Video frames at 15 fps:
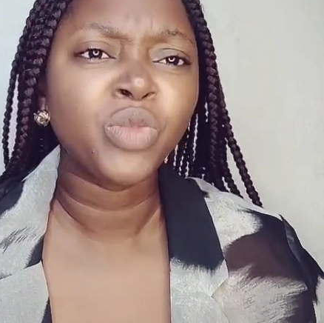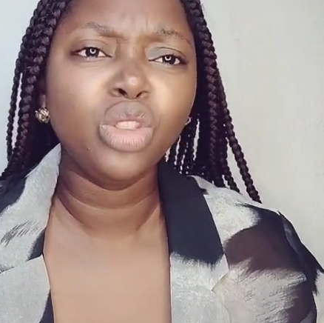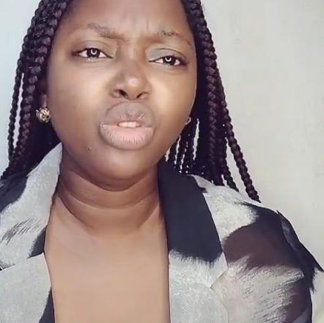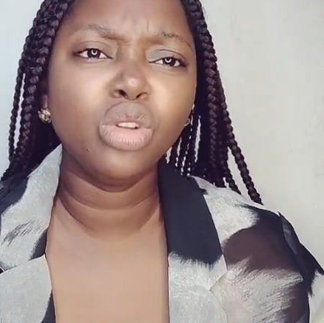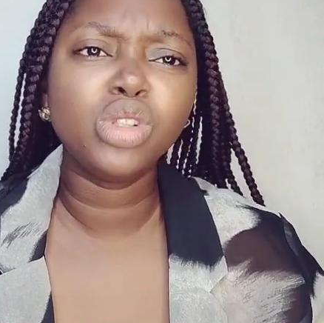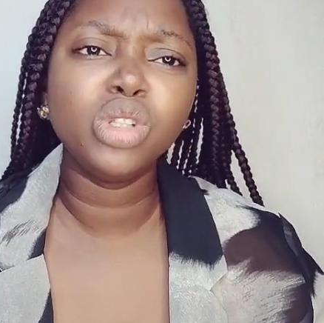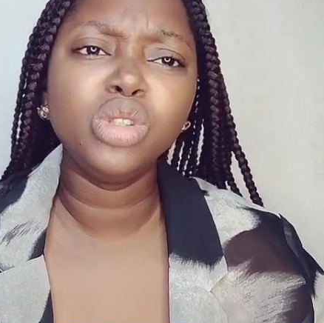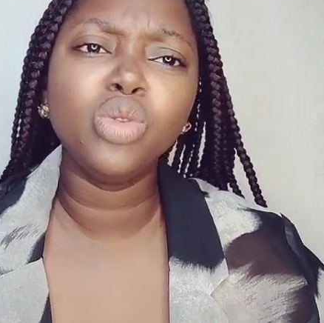
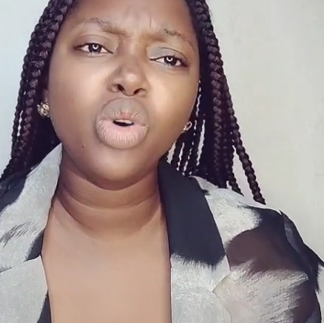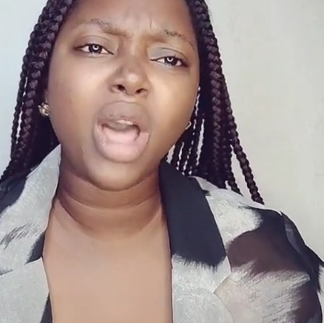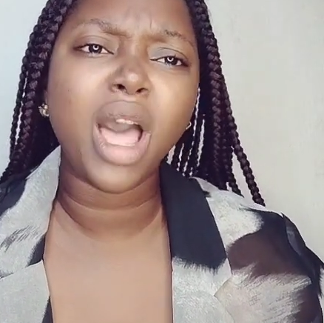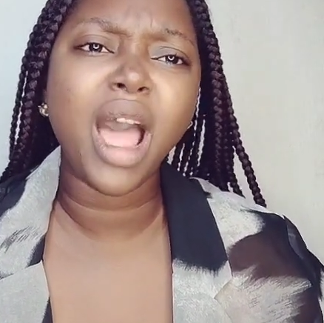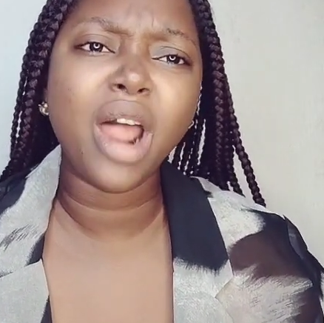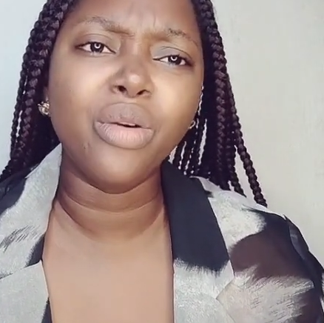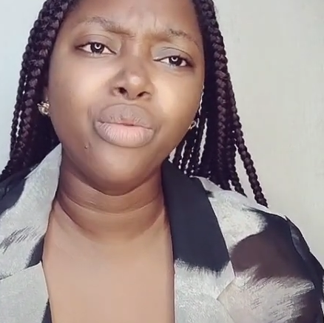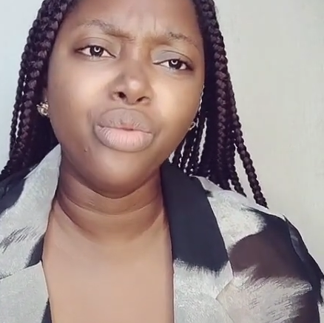doesn't know
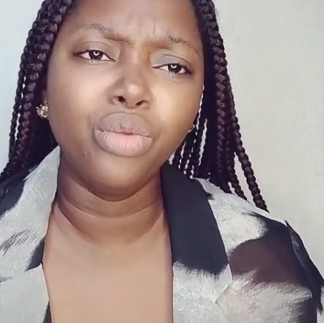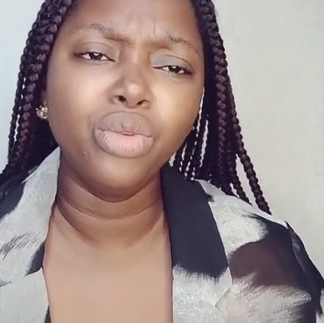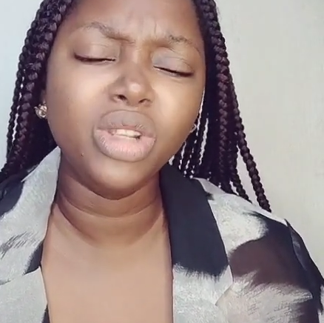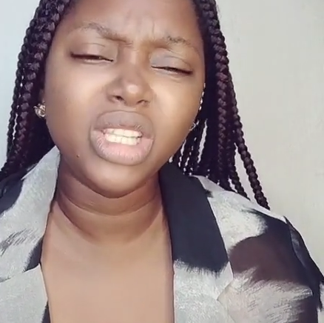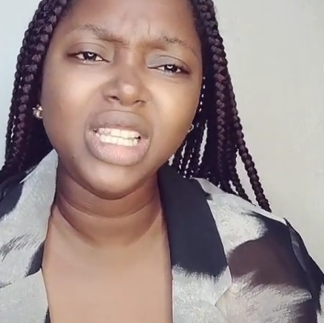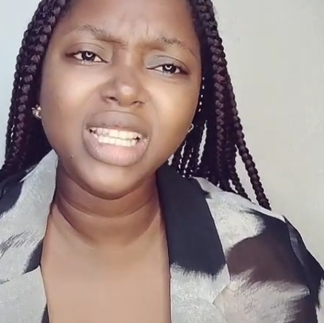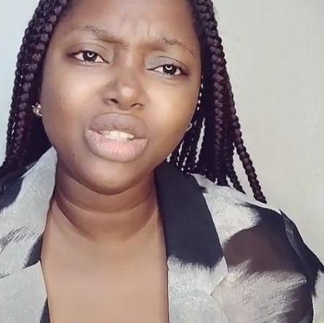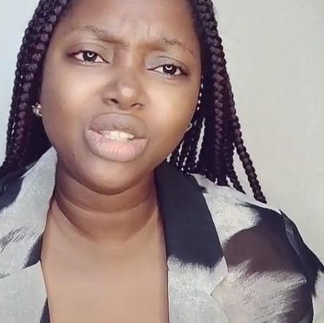her
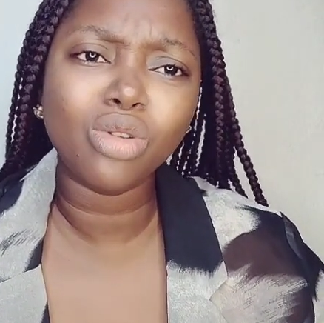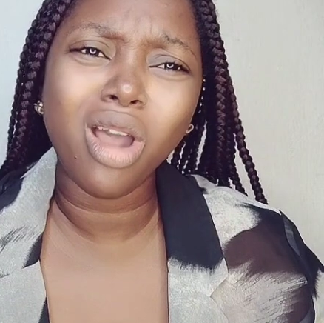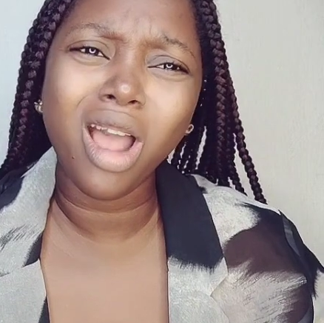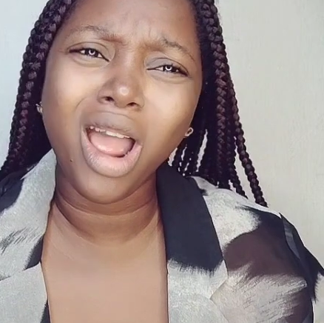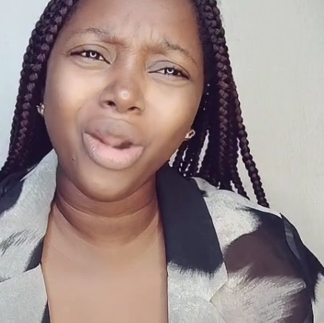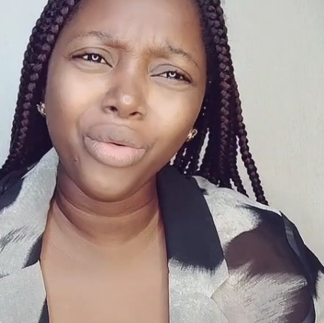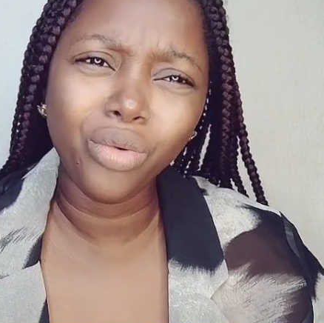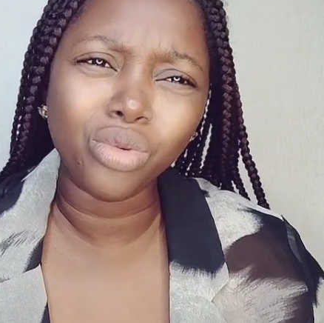is or
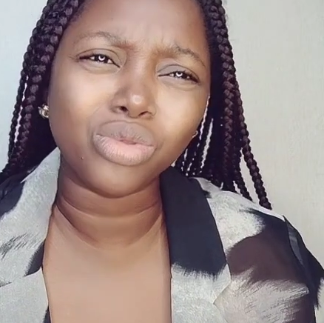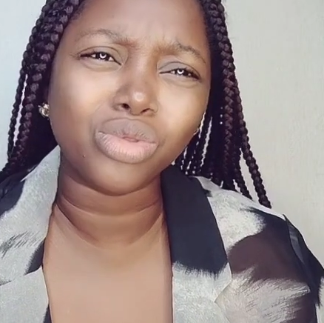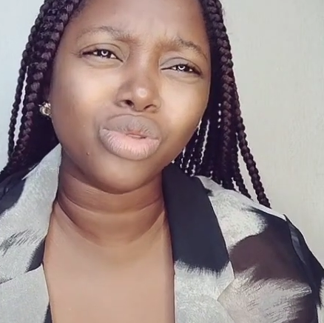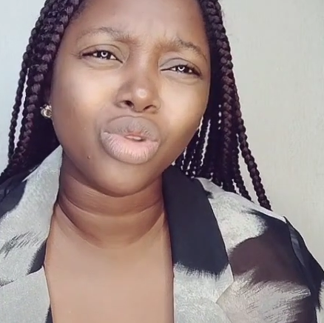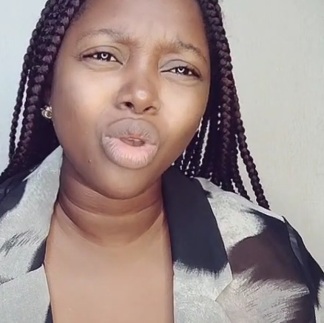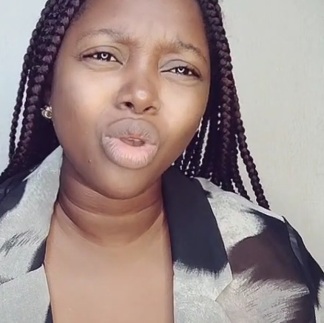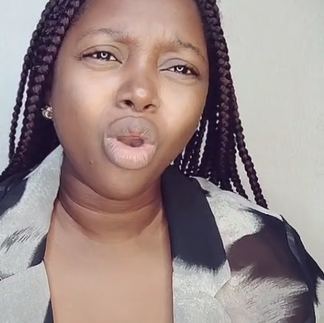her roots